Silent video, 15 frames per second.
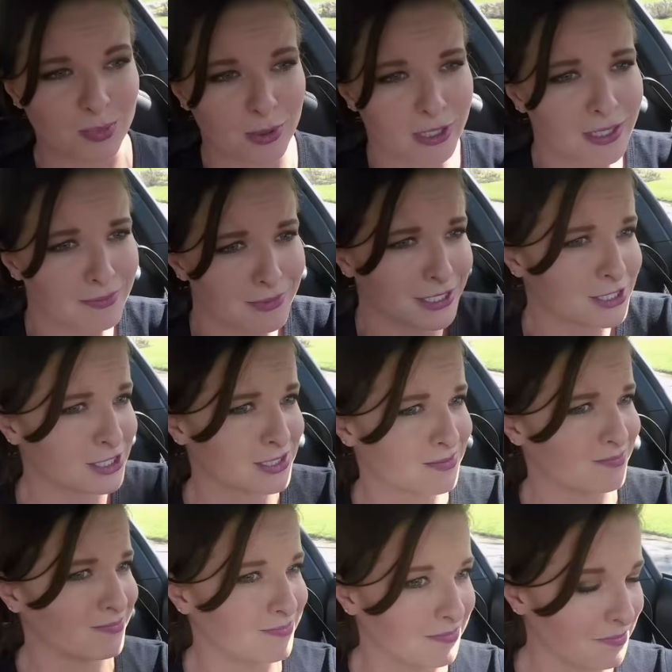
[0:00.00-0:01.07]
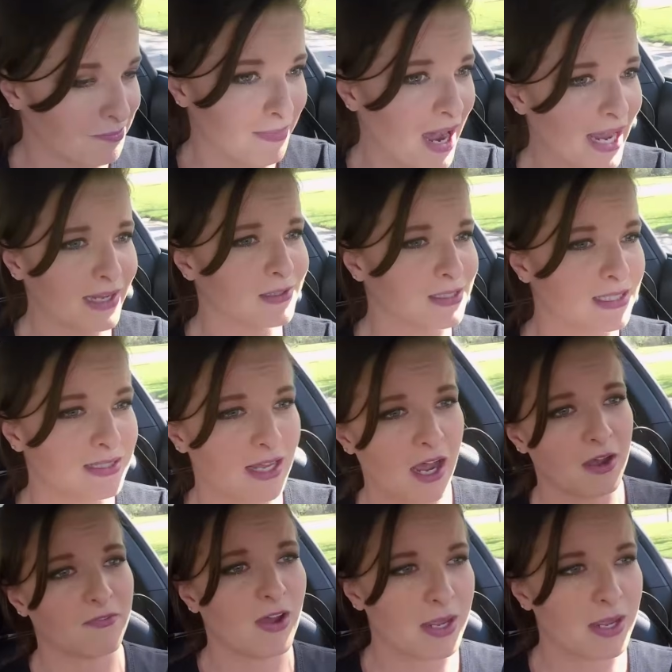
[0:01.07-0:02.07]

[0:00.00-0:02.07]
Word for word: pretty much mild stuff.